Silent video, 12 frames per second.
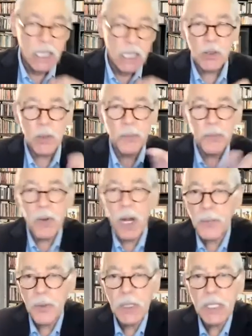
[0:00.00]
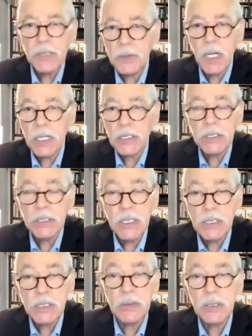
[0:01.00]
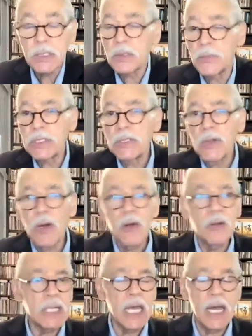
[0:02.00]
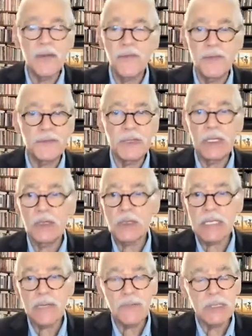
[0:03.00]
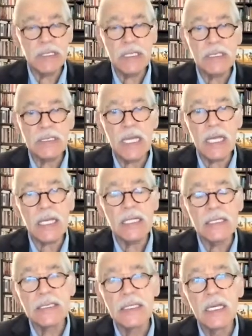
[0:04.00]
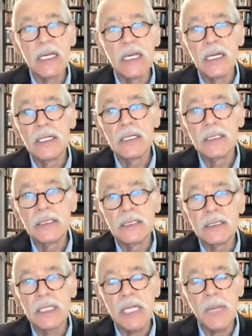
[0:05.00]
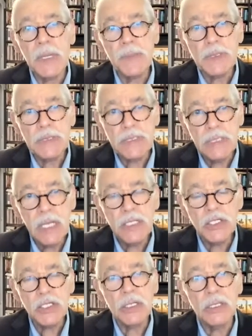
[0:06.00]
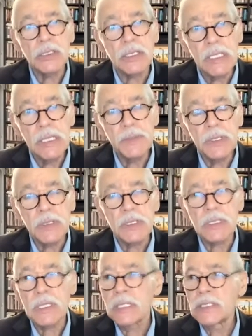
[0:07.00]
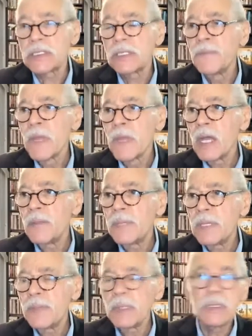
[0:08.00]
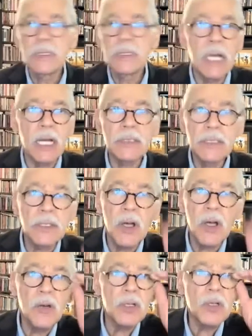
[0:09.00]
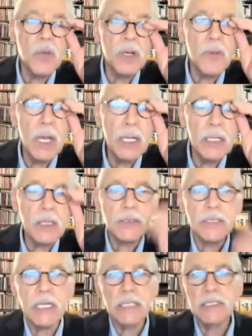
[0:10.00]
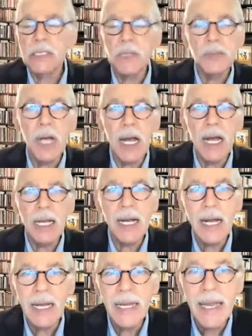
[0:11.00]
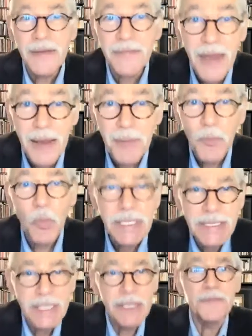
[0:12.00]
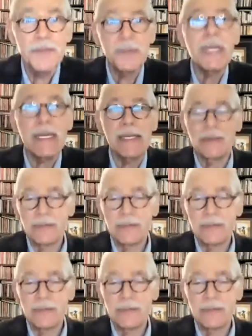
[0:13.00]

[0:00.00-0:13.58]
So a proper introduction is critical, but you only have 15 or 17 seconds to get people's attention and to keep their attention. And people are dialed into only one radio station, WIIFM. What's in it for me?